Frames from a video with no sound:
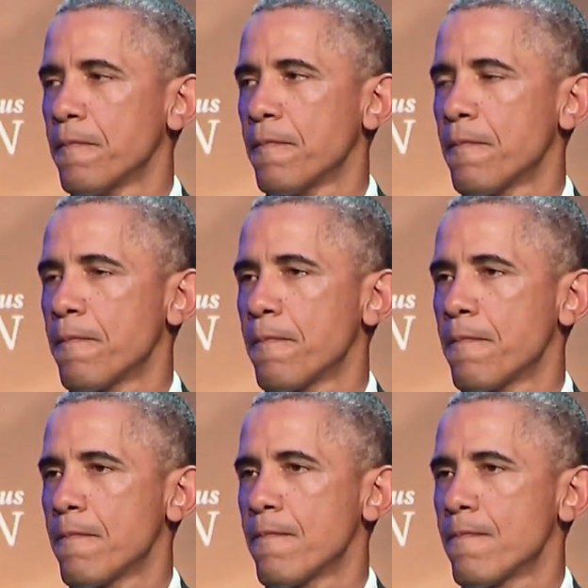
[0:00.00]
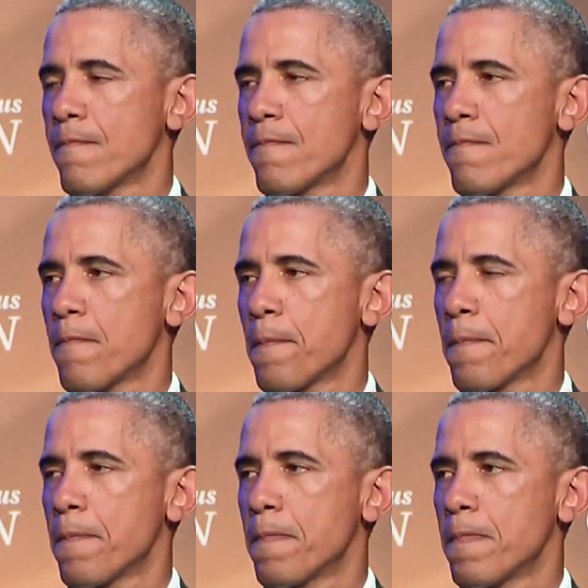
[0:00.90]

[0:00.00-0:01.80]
Nobody speaks.